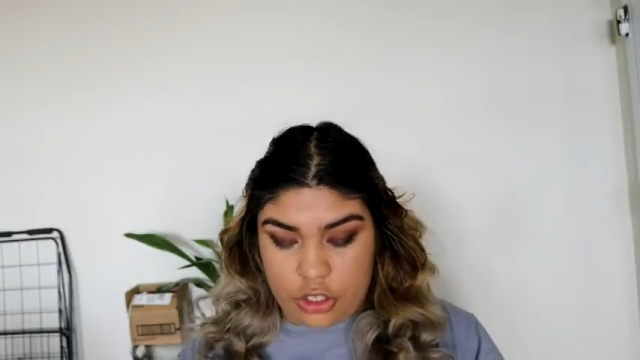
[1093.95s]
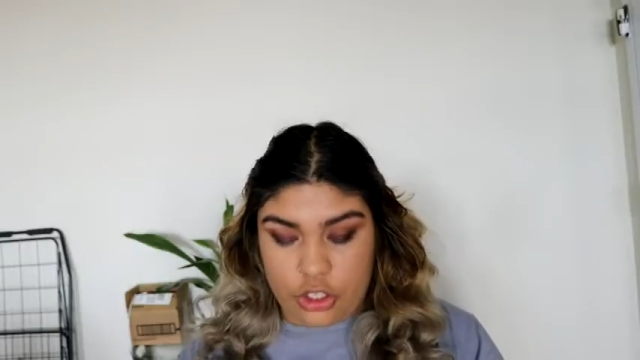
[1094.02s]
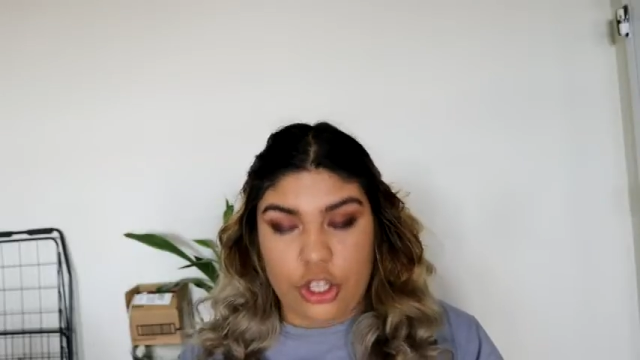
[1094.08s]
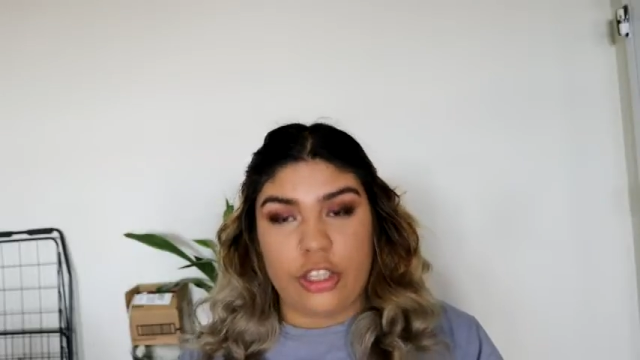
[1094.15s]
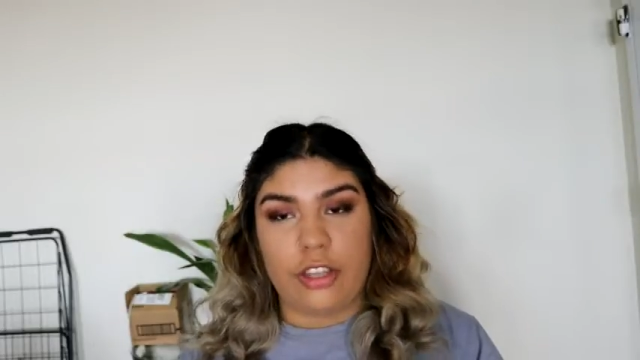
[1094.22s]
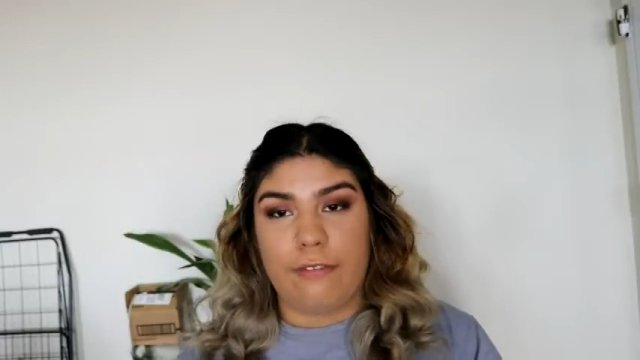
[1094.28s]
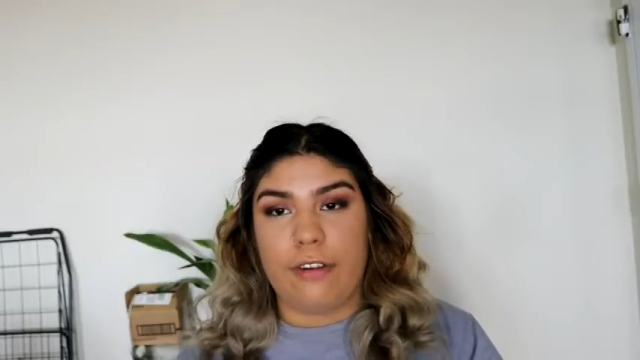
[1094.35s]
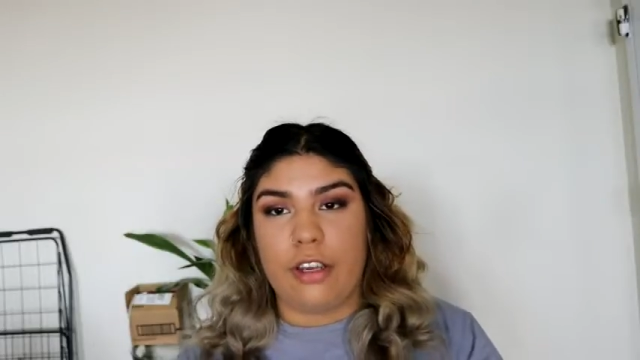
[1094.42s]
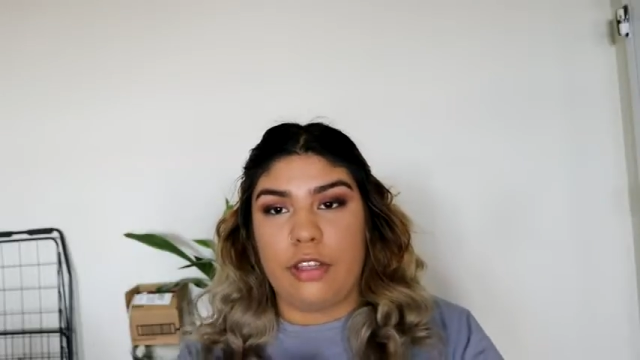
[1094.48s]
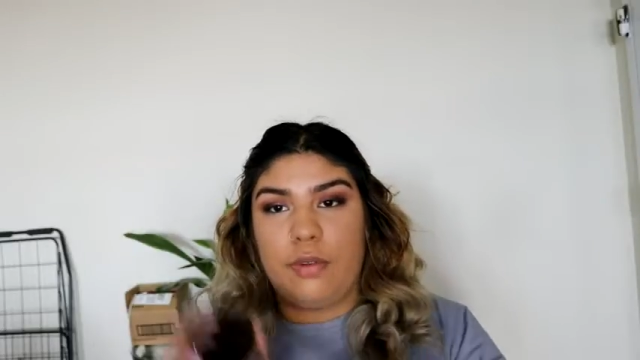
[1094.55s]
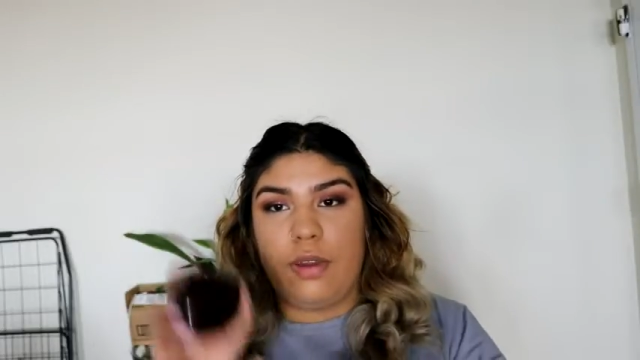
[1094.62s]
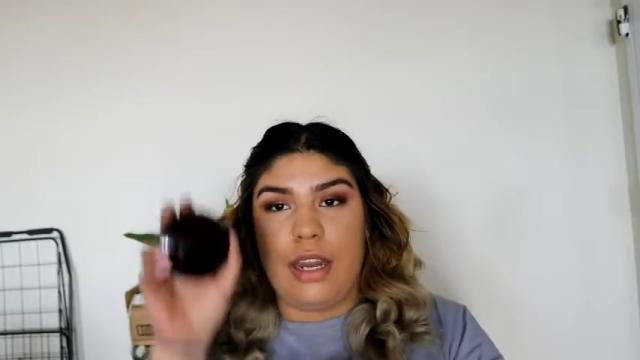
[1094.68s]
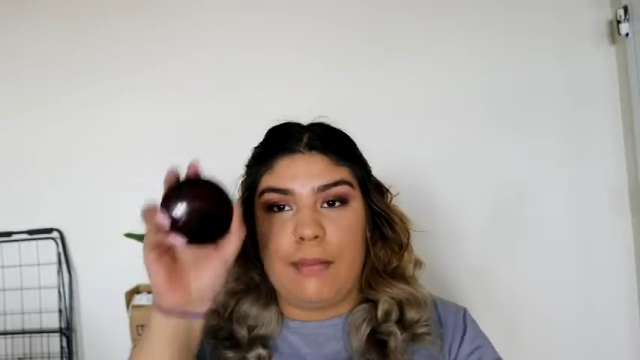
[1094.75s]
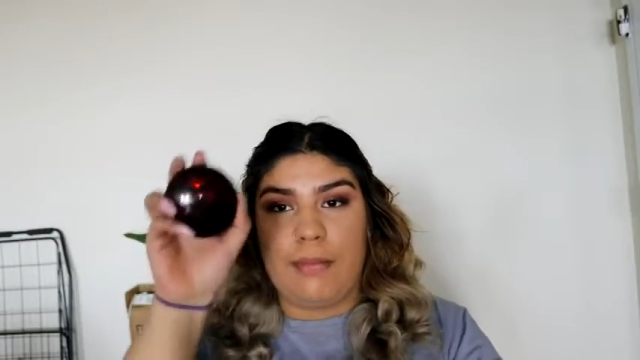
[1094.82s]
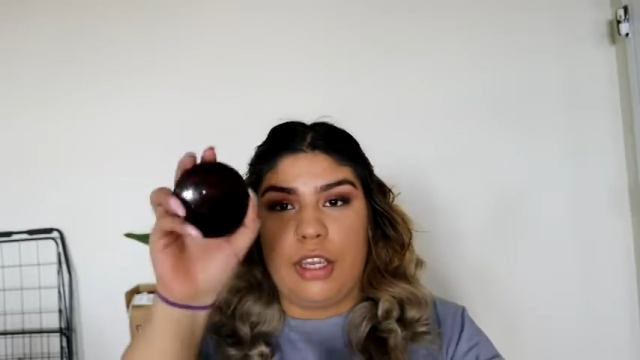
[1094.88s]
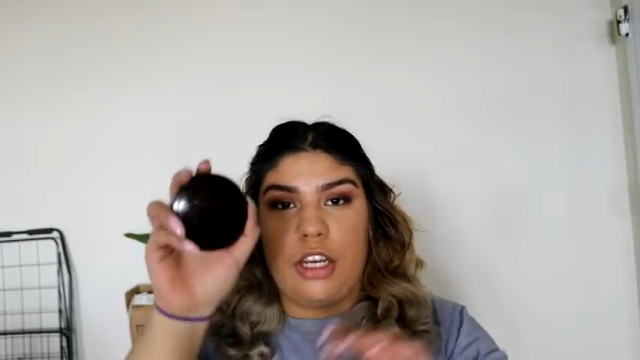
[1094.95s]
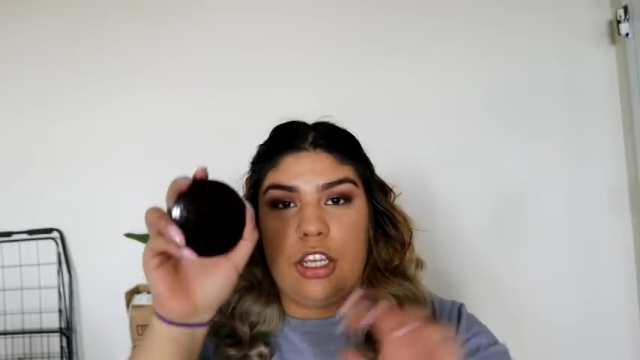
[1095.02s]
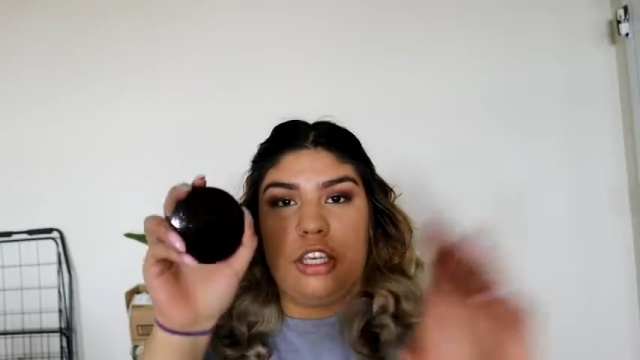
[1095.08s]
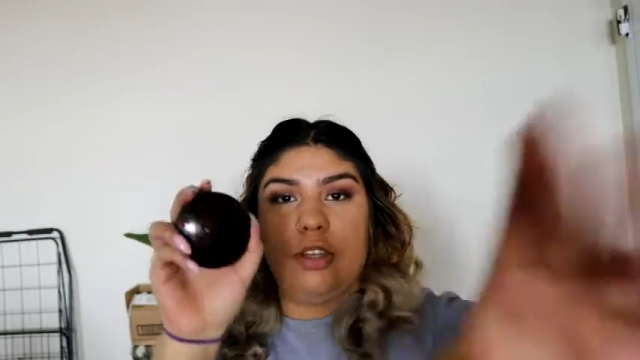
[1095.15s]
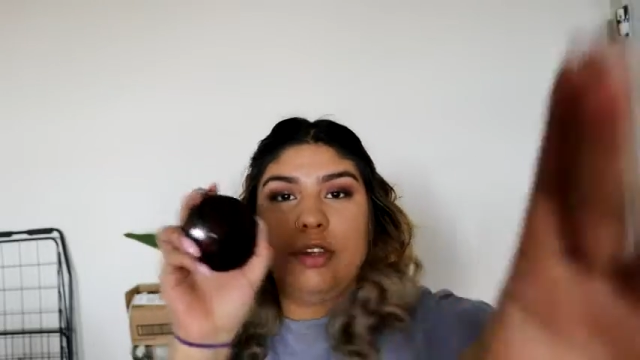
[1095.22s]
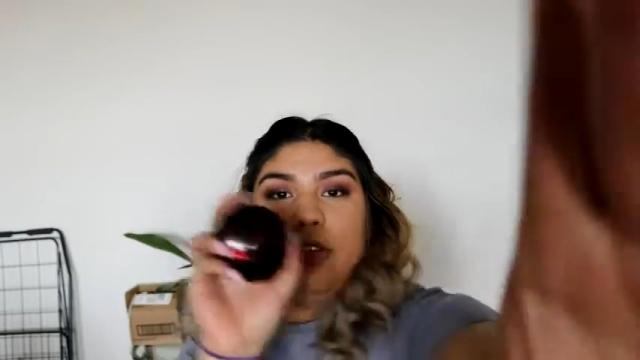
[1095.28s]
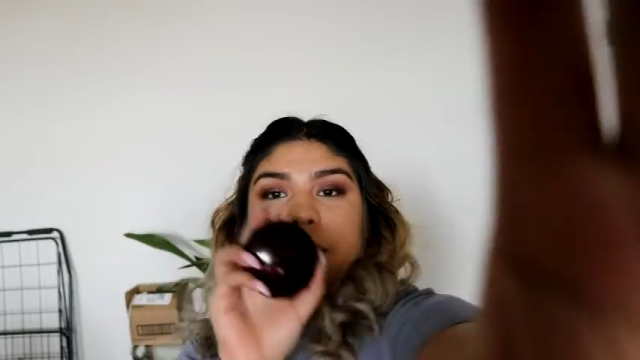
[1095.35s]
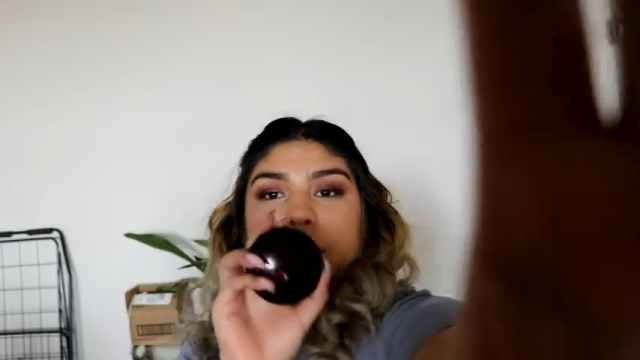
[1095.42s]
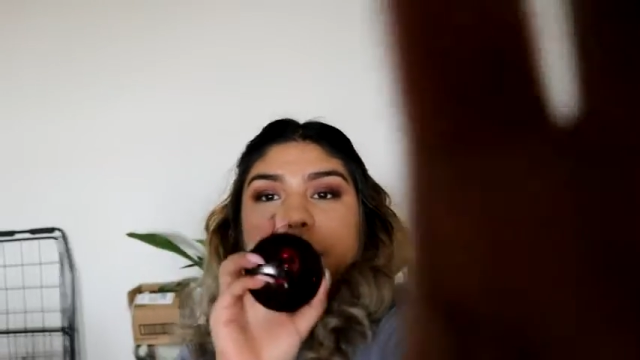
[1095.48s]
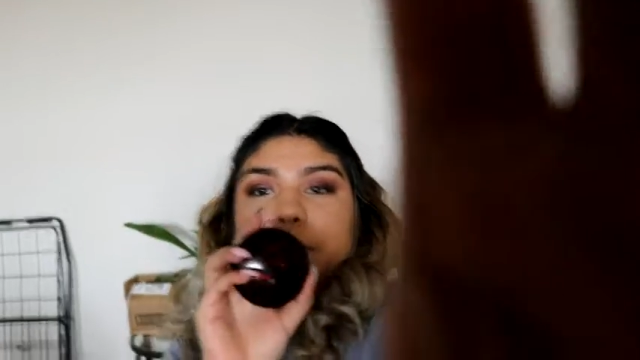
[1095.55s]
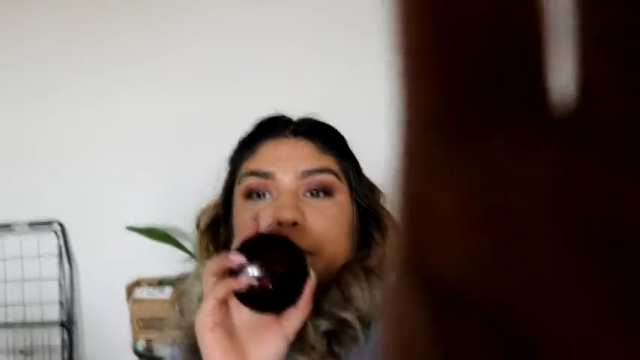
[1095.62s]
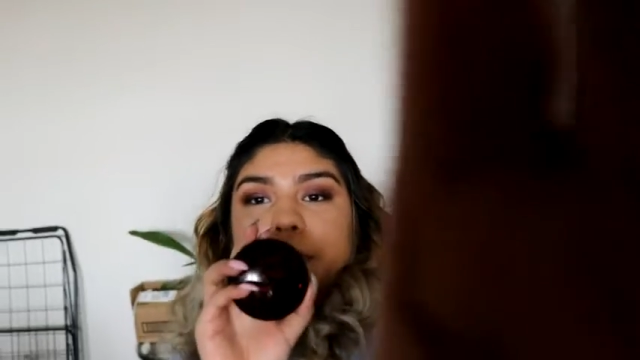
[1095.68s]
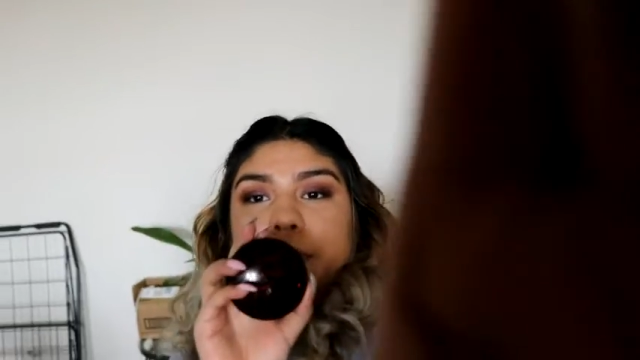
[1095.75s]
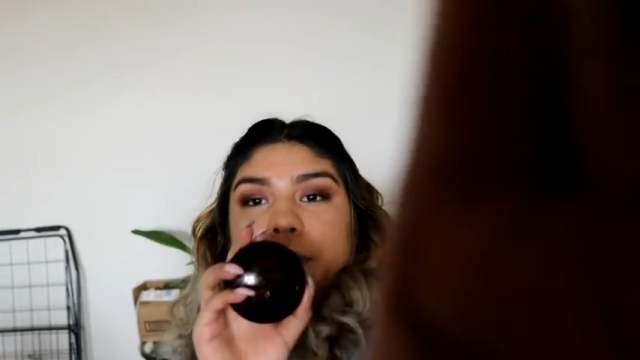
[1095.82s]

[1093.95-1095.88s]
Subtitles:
So the first one I'm gonna use